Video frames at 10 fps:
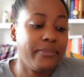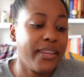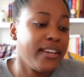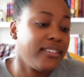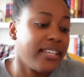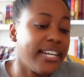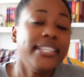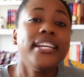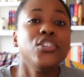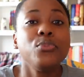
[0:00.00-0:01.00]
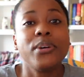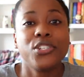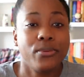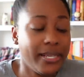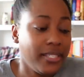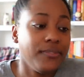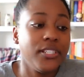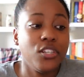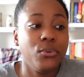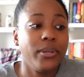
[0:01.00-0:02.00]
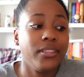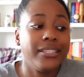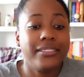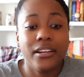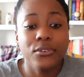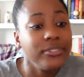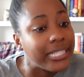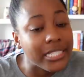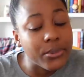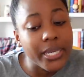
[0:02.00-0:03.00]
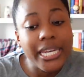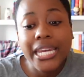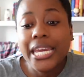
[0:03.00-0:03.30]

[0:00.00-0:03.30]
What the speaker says: because I tend to pressure myself into doing things that I don't feel like doing.